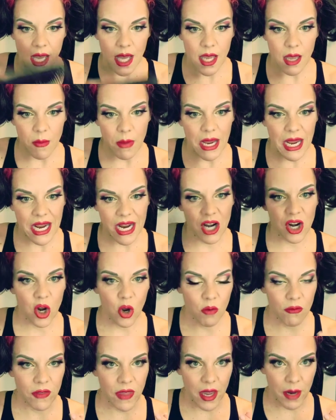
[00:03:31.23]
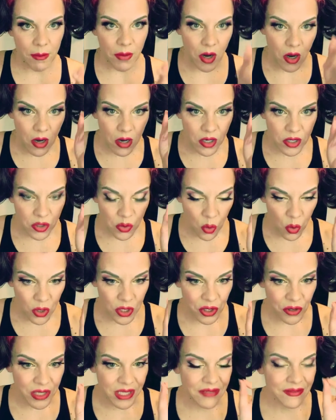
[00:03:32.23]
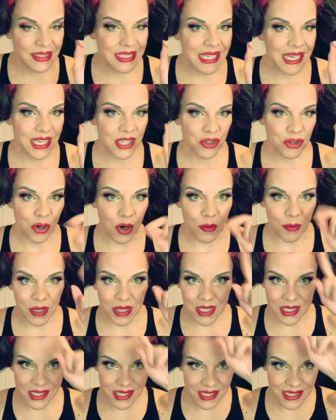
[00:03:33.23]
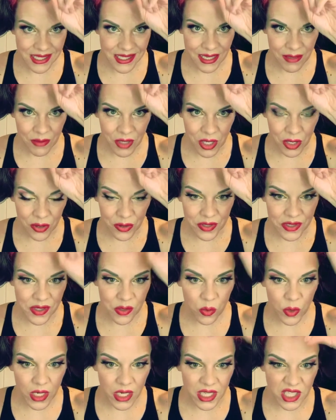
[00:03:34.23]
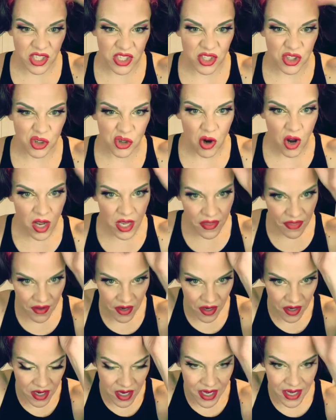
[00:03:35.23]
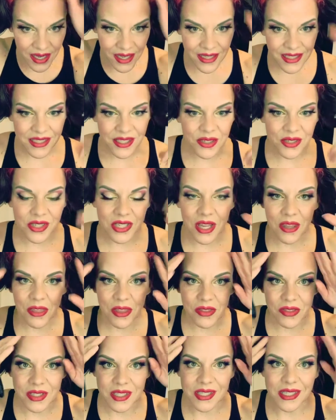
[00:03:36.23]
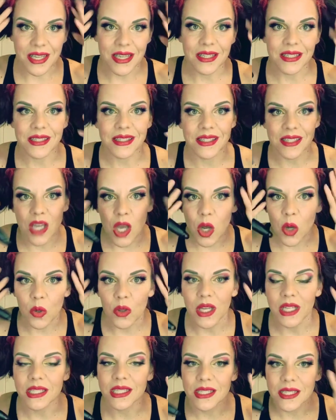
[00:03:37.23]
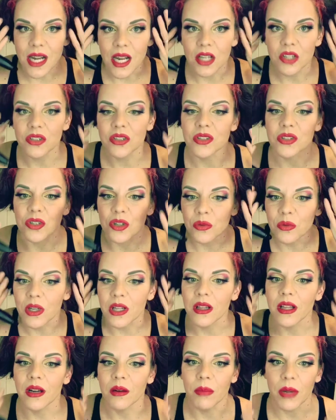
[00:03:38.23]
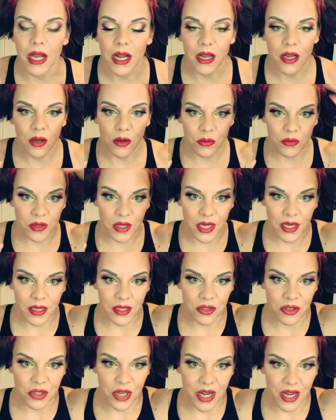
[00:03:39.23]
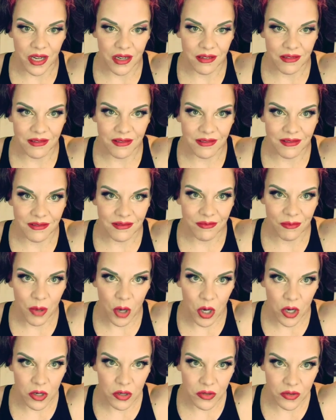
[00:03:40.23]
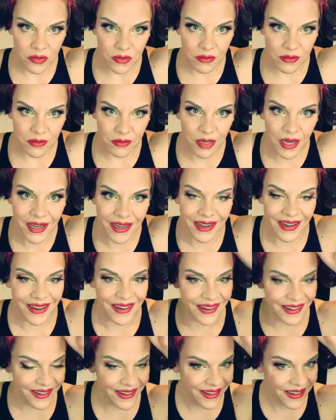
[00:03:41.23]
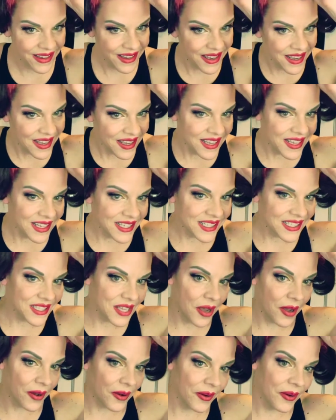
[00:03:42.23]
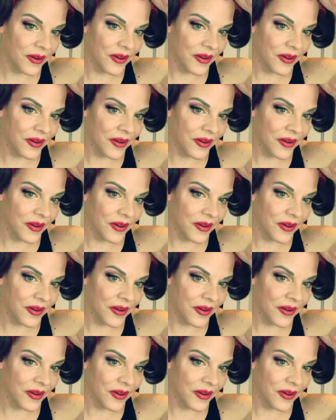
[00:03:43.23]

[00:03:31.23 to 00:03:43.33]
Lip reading: hair over that part, or you can even take a Sharpie that's the same color as the wig and just draw in there, because there's nothing that says, oh, that's not just her real hair back combed like a giant part, right? So,